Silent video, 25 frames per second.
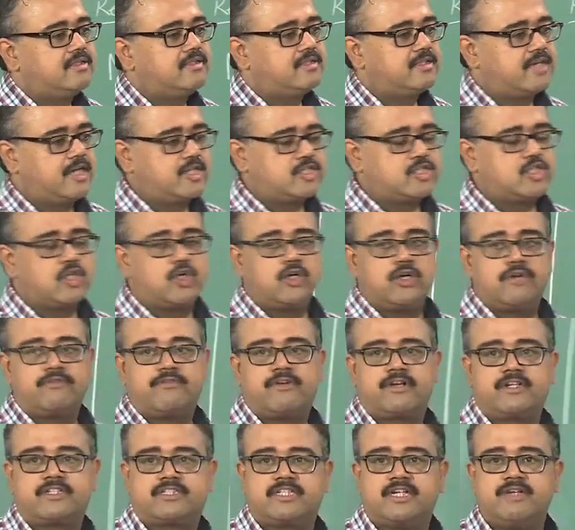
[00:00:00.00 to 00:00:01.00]
threshold
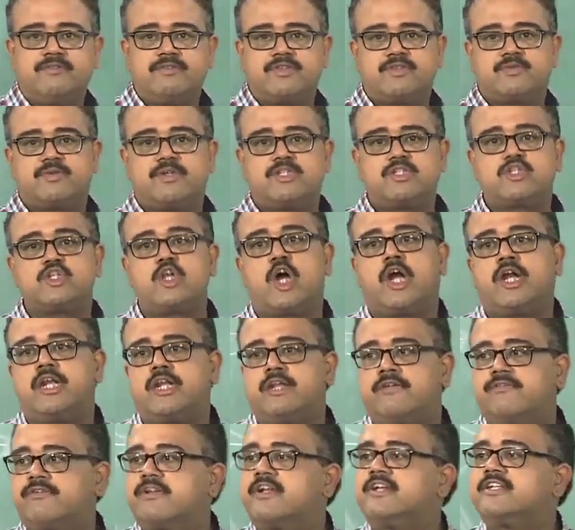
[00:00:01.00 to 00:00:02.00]
function which was not
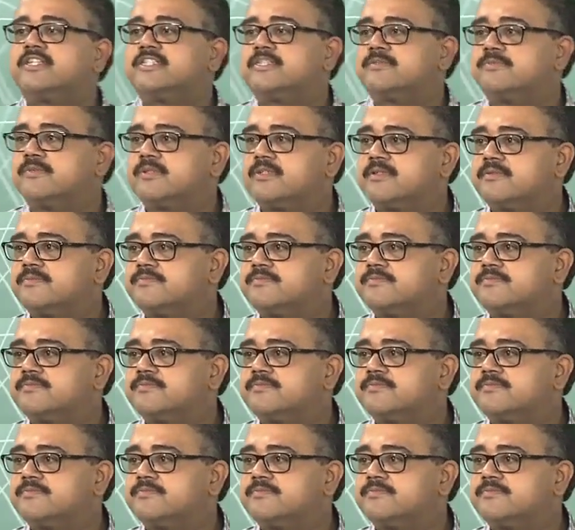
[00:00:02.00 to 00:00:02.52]
differentiable.